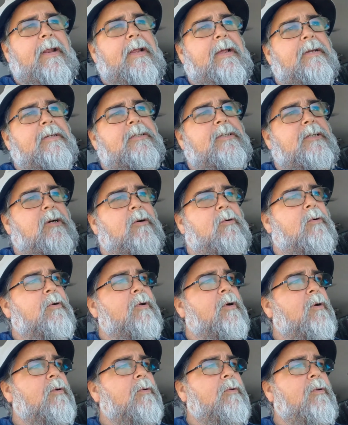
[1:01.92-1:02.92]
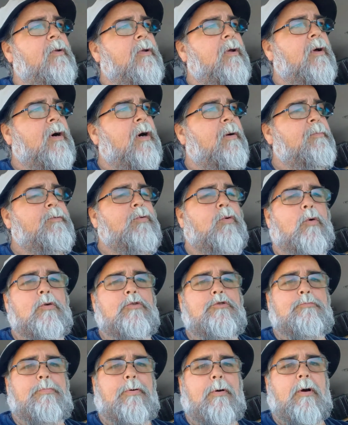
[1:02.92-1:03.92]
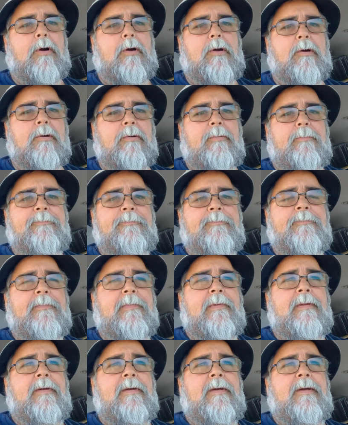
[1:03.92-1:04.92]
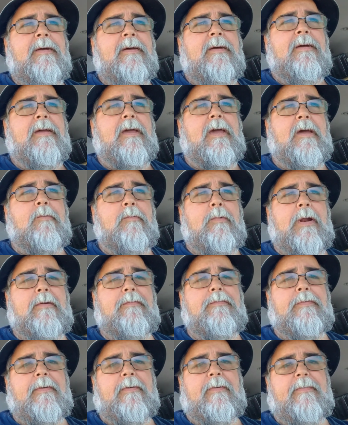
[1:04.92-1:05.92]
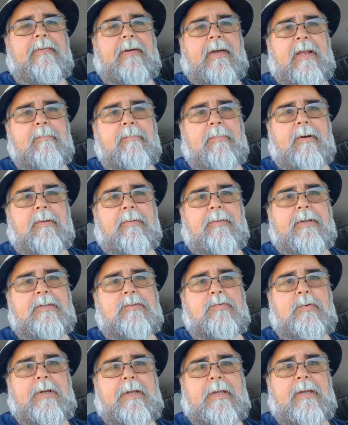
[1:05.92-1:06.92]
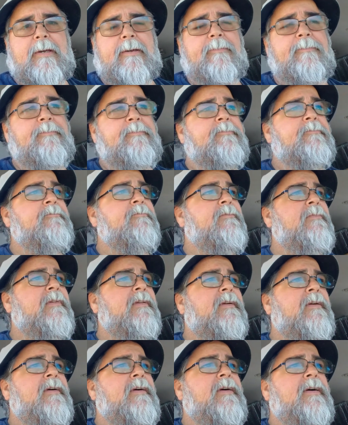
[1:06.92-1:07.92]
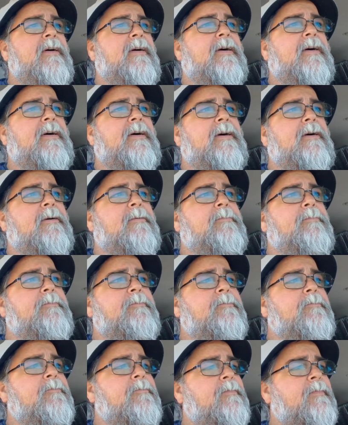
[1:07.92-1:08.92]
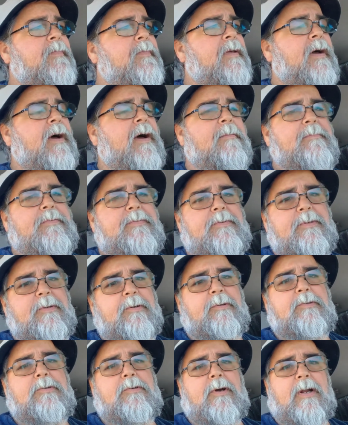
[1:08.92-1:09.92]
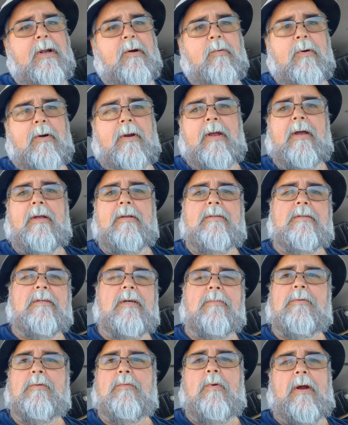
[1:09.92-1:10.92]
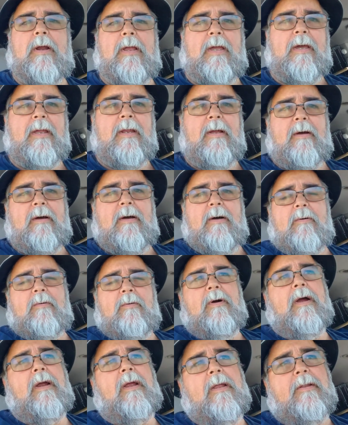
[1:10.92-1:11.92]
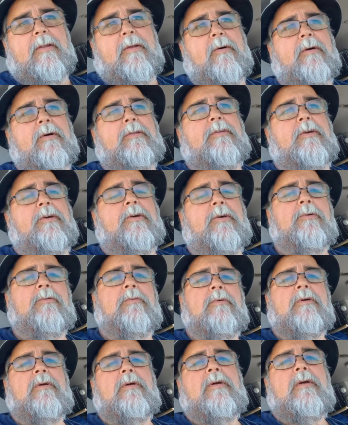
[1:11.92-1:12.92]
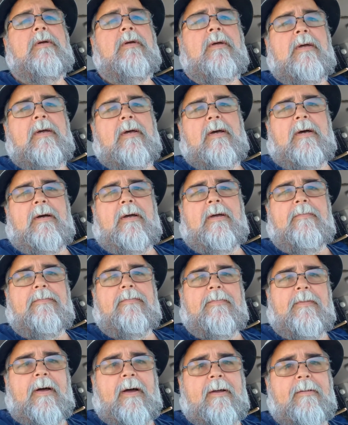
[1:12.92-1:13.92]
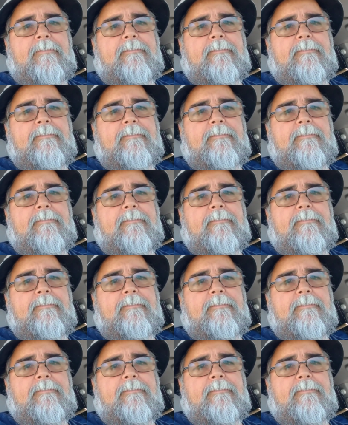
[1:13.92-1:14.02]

is going on up towards Parker, getting ready for a van build this weekend. I'm still trying to work out something where I can get where I can do it too. If not,